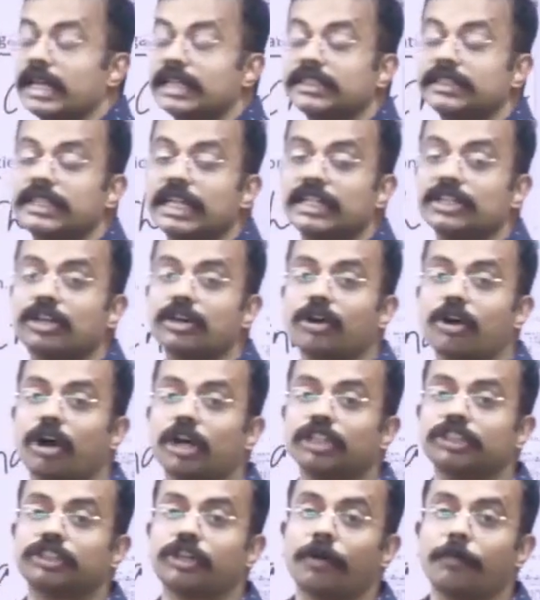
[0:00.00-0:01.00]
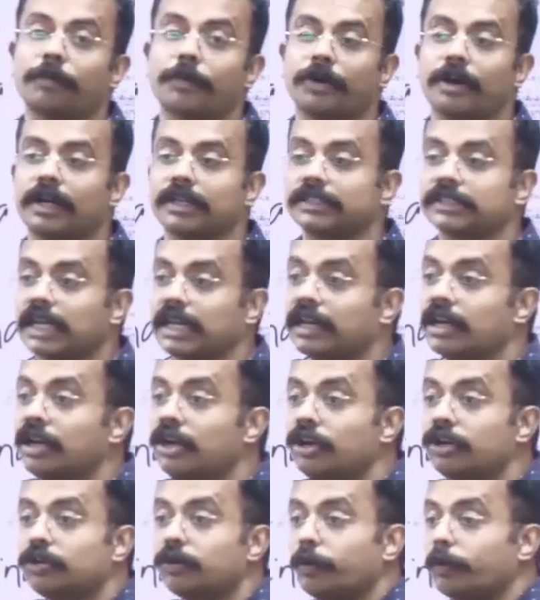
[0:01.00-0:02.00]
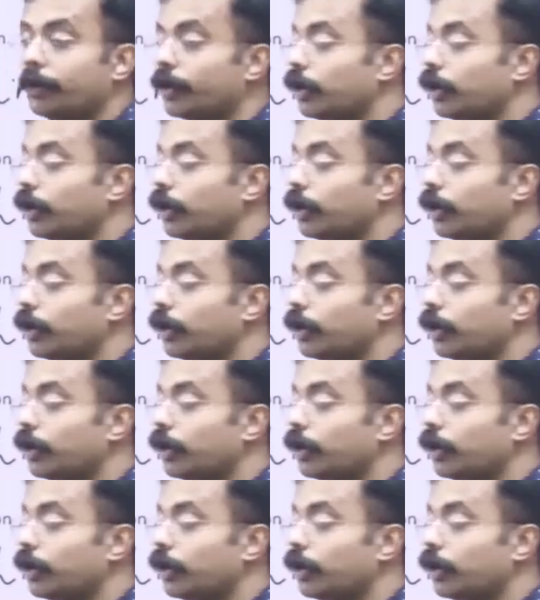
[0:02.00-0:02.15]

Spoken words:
less than the cost of production, to